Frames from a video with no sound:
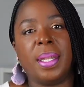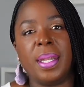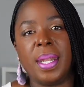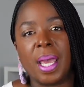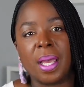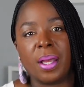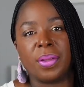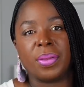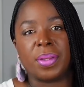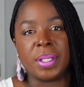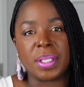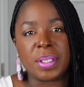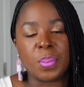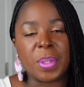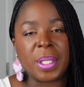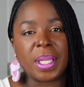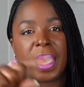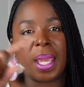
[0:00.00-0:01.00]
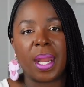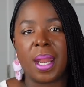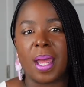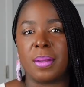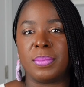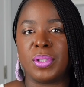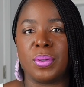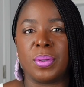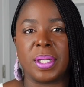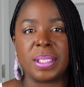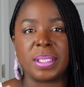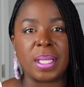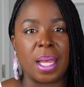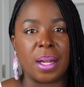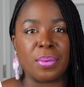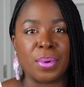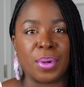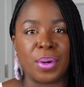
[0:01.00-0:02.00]
Now this weekend, I'm doing a
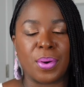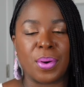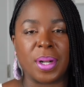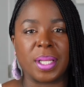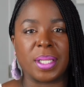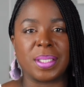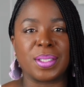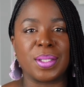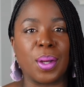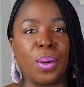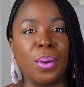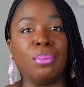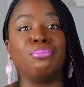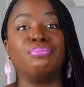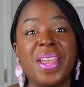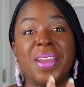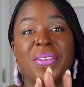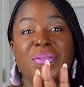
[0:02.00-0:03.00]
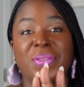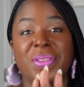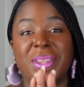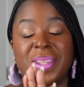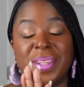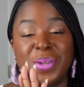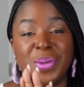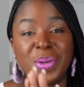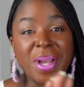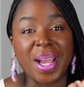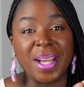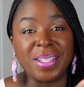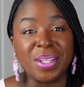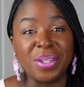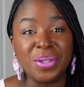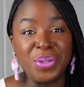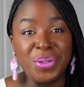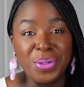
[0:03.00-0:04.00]
ton of recording. So if you guys
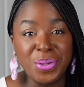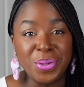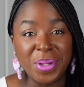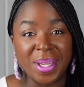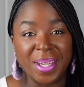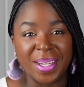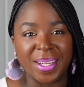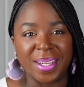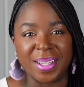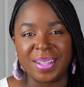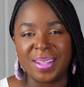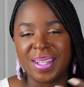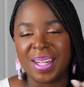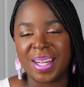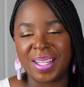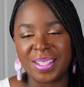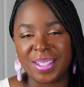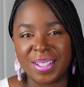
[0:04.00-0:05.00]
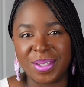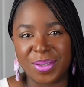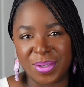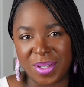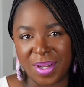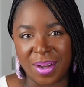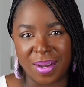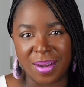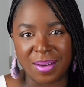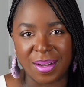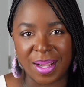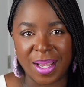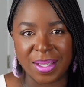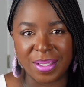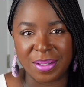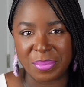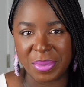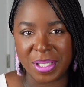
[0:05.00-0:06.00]
are new here, then I just told y'all all
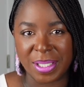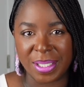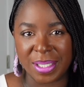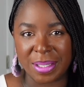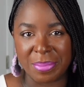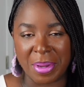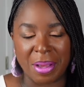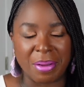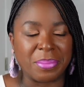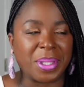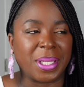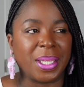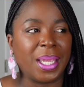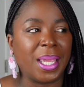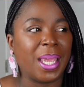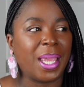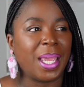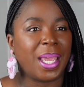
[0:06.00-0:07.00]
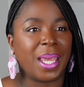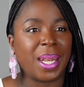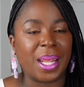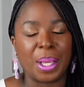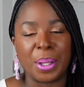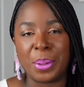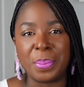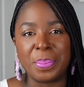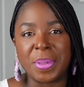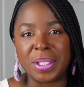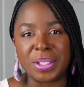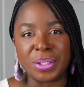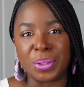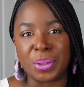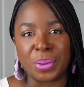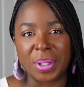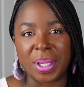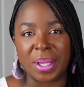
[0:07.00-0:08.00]
kinds of business about me, and I hope that
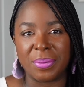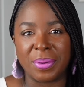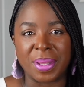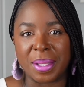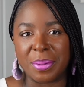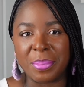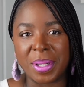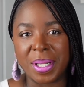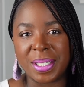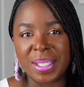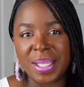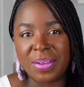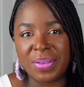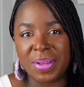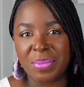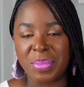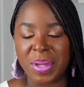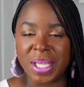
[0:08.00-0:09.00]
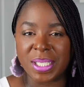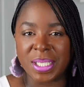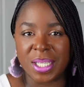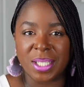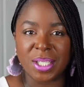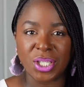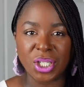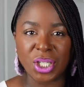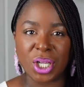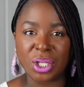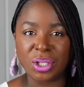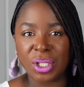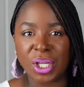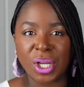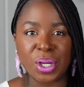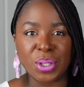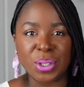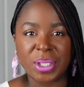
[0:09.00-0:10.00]
you're okay with it, but it definitely makes us, you know,
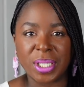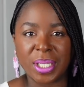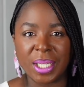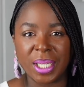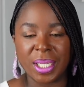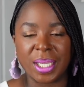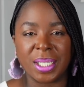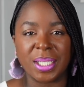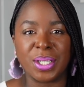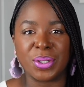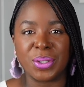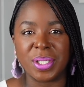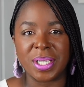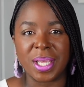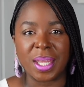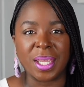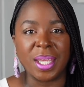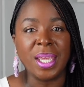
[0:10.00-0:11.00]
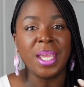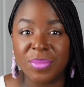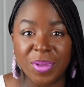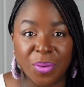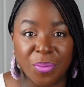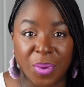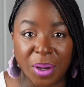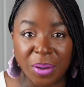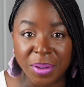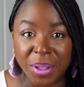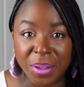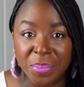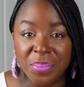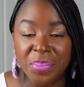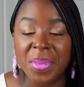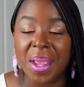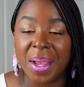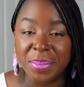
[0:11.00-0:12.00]
cozy and get to know each other.
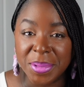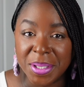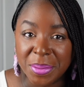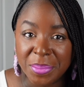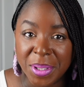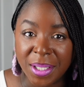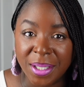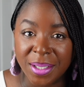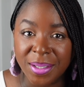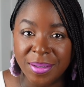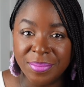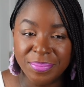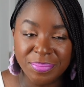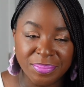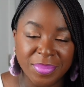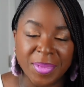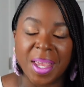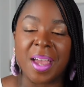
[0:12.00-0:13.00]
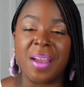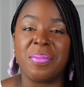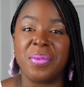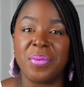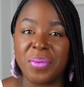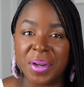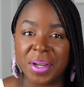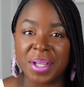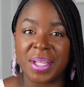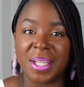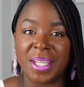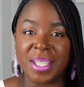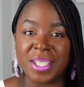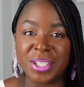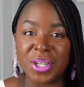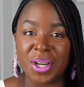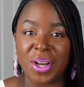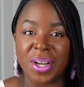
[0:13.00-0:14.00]
Welcome, I'm Tamika. I've been working in
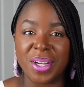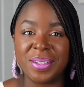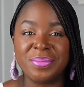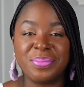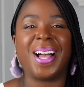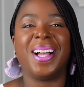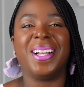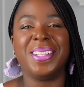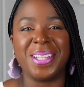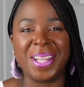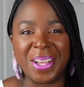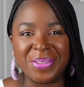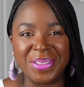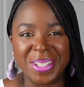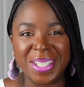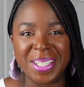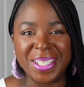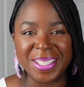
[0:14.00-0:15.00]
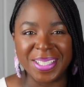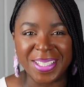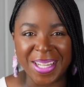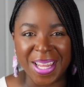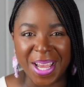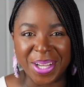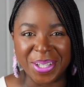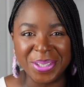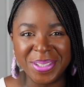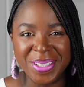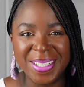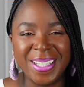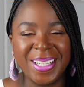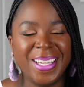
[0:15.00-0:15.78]
HR 11 years now,